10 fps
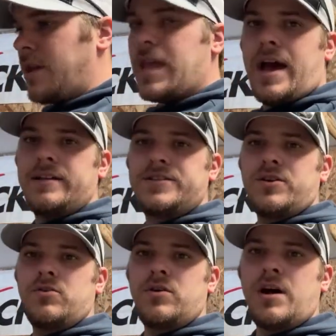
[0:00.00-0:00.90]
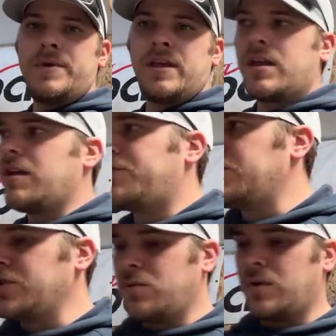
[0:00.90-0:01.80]
Yeah, and so I mean, if you
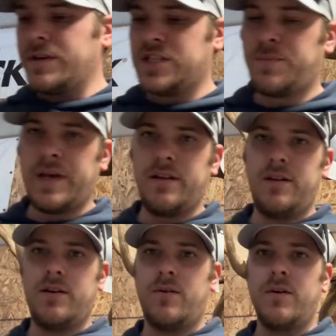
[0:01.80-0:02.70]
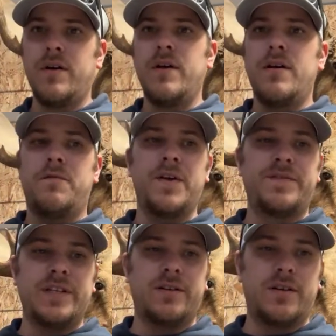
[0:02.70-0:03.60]
don't want to spend, you know,
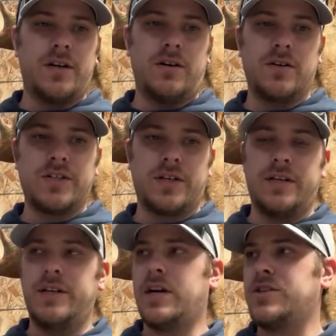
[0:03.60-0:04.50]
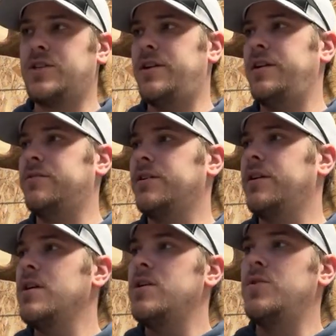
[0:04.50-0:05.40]
$1,500 on an induction annealer,
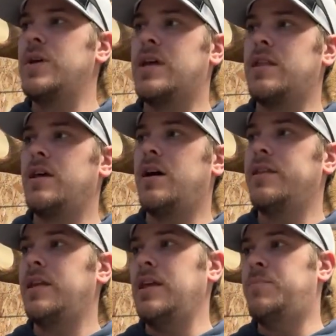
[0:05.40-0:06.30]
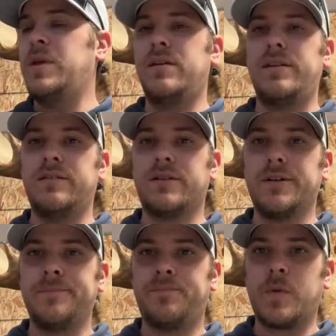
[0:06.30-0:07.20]
you could get the EP annealer,
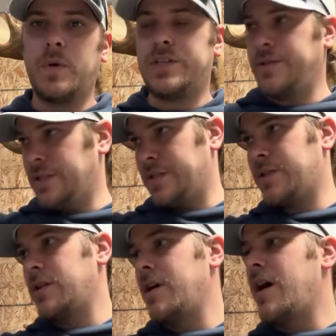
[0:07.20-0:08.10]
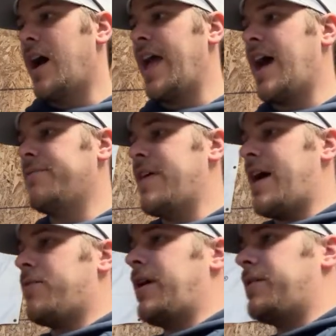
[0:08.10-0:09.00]
which is, I have
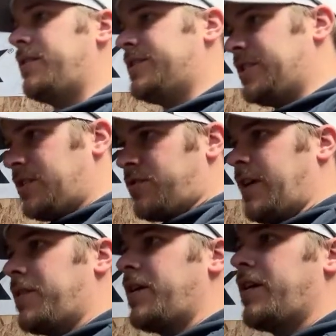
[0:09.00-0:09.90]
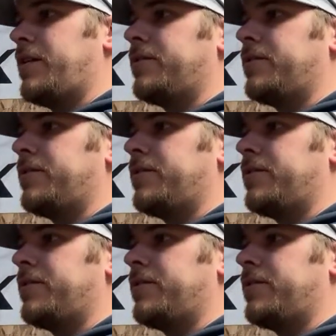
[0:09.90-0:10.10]
that right sitting right there